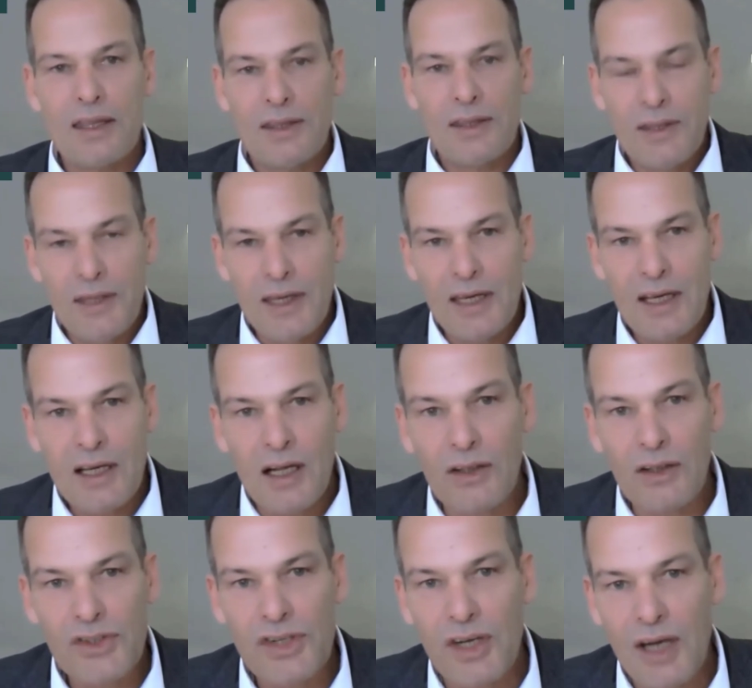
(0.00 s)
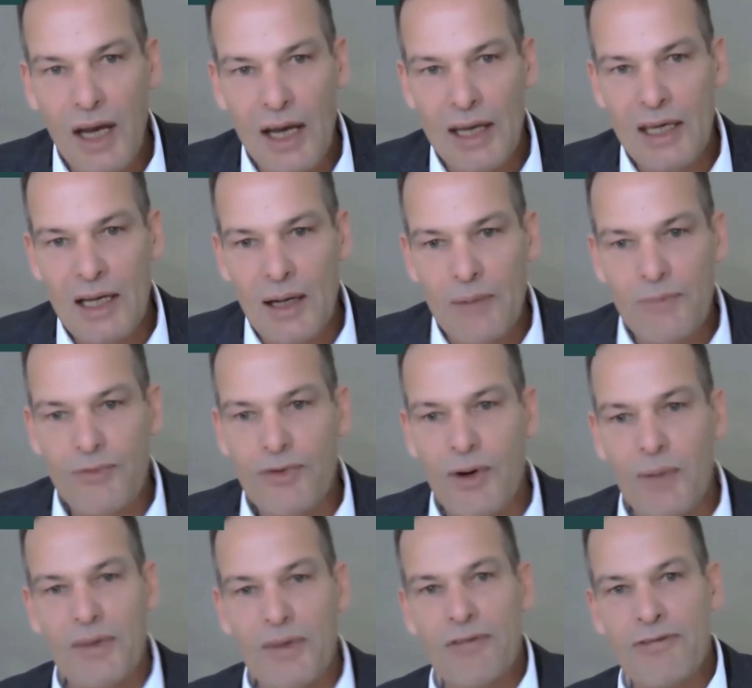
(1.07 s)
the culture I come
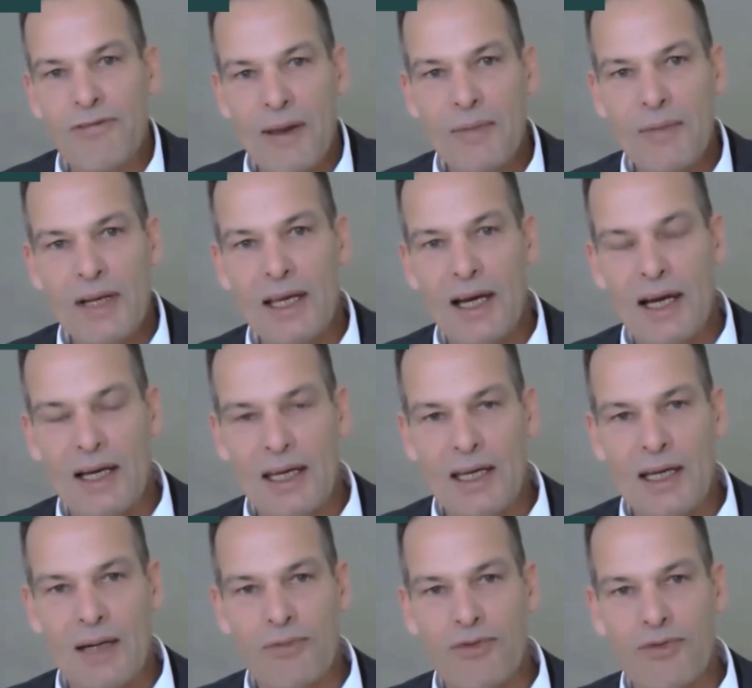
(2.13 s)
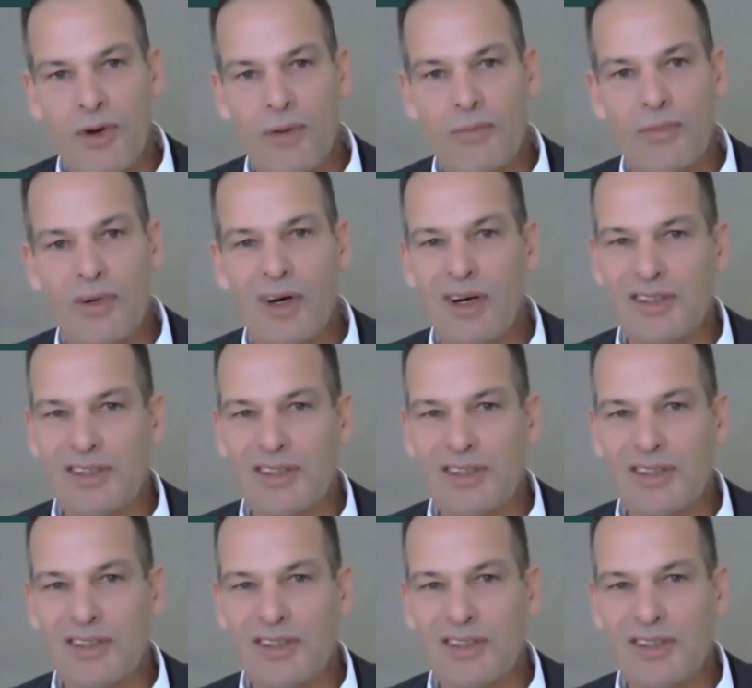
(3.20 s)
from, the family I come from are